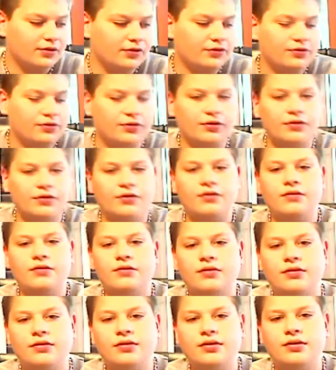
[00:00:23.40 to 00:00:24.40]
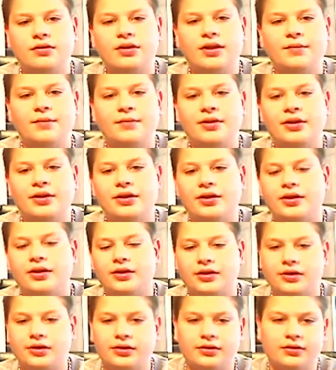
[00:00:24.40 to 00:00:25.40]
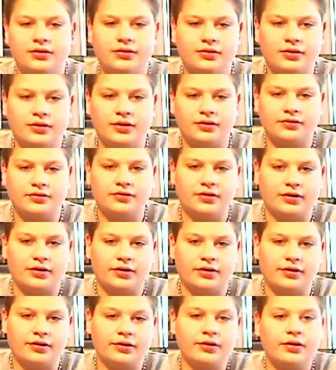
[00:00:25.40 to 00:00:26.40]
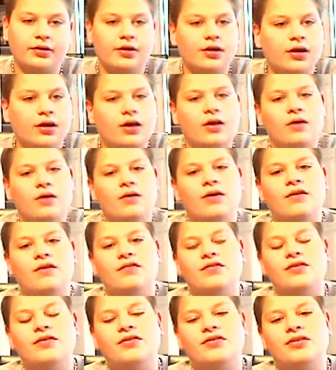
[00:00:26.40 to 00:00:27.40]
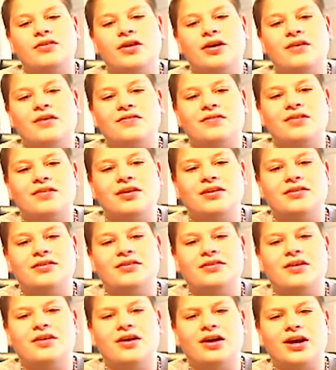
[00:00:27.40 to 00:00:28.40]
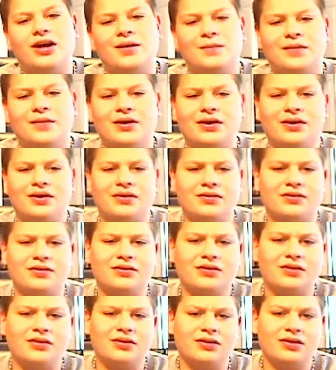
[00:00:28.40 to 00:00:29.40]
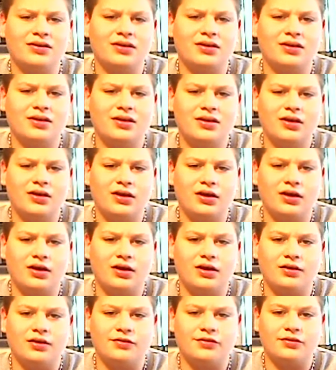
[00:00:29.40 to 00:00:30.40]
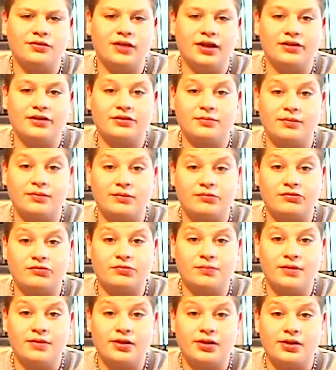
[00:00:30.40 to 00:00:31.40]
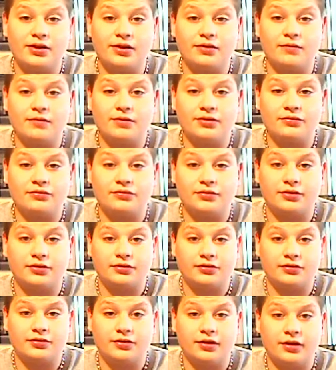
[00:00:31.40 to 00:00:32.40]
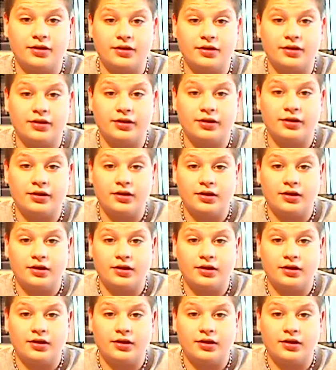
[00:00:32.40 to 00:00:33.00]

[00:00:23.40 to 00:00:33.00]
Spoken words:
So, let me get started. Well, first off, let's talk about SMF Speed, which was the